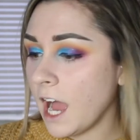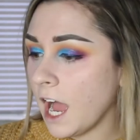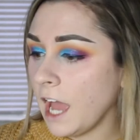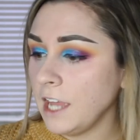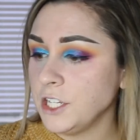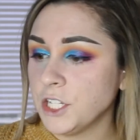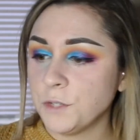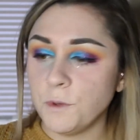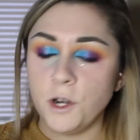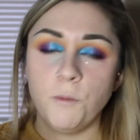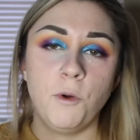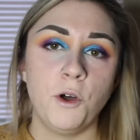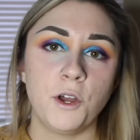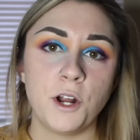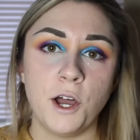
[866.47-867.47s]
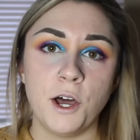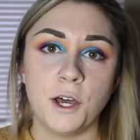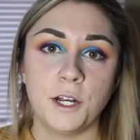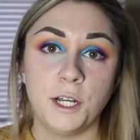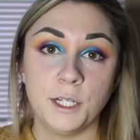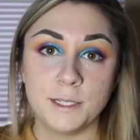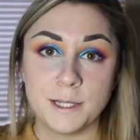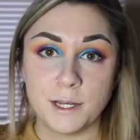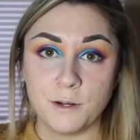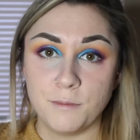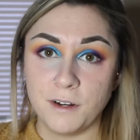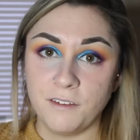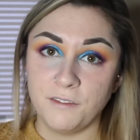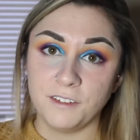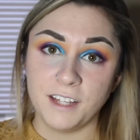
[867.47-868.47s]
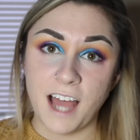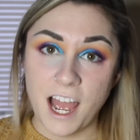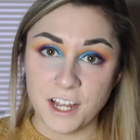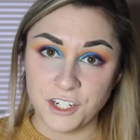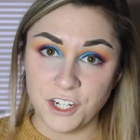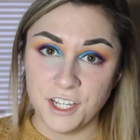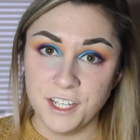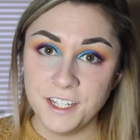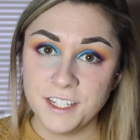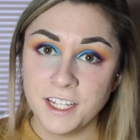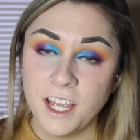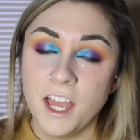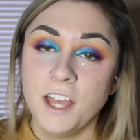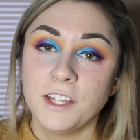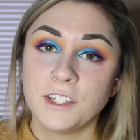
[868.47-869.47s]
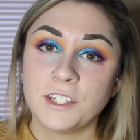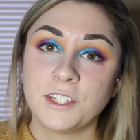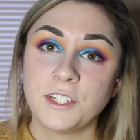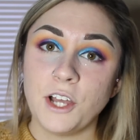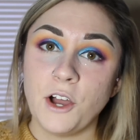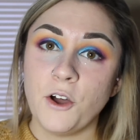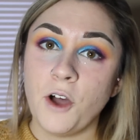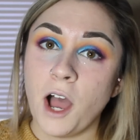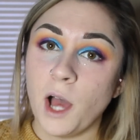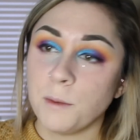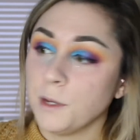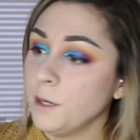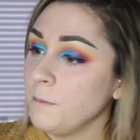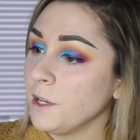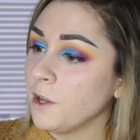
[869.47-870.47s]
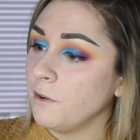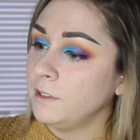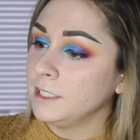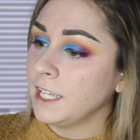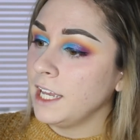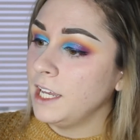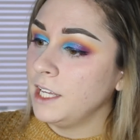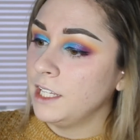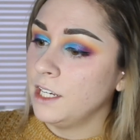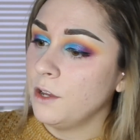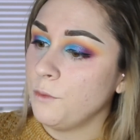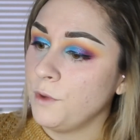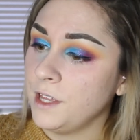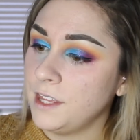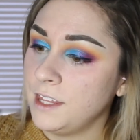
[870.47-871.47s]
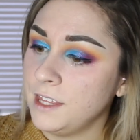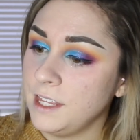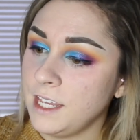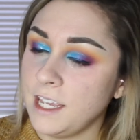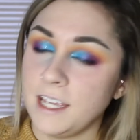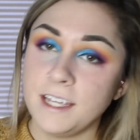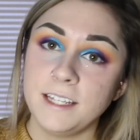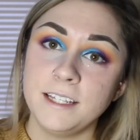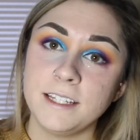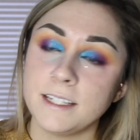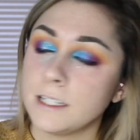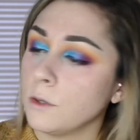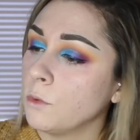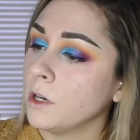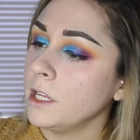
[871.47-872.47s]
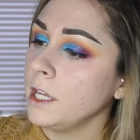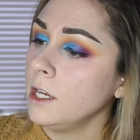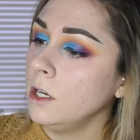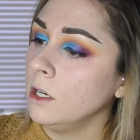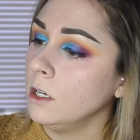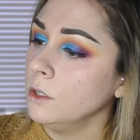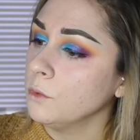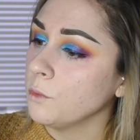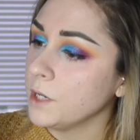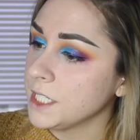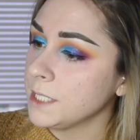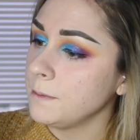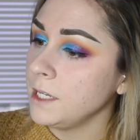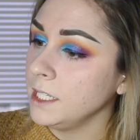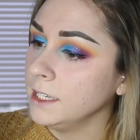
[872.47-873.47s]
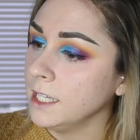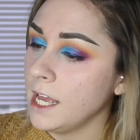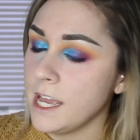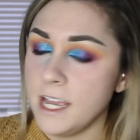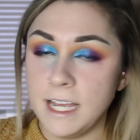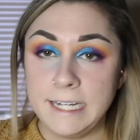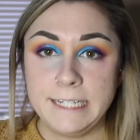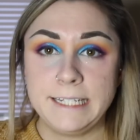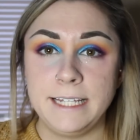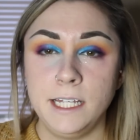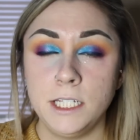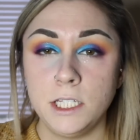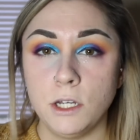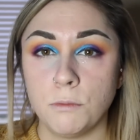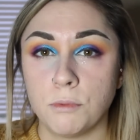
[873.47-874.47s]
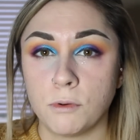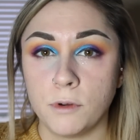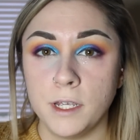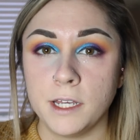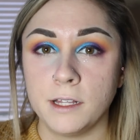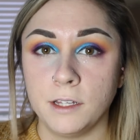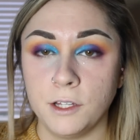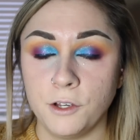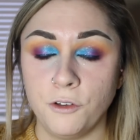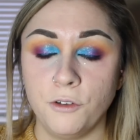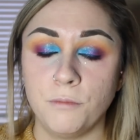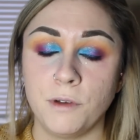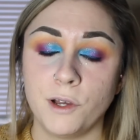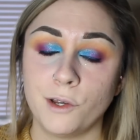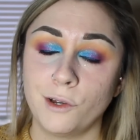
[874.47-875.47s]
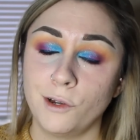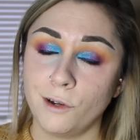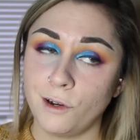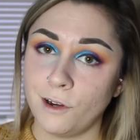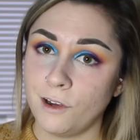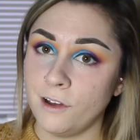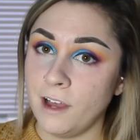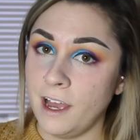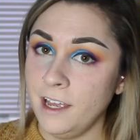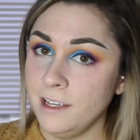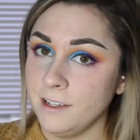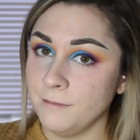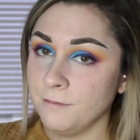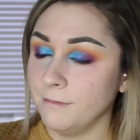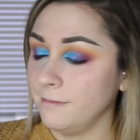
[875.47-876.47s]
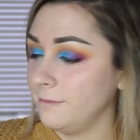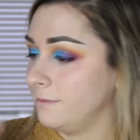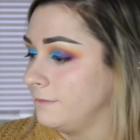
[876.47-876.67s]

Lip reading: I just want to put on a little bit of lashes. So I'm going to be going in with these, what are they called? Wispy Light. And it says they're pre-glued, but girl, I mean,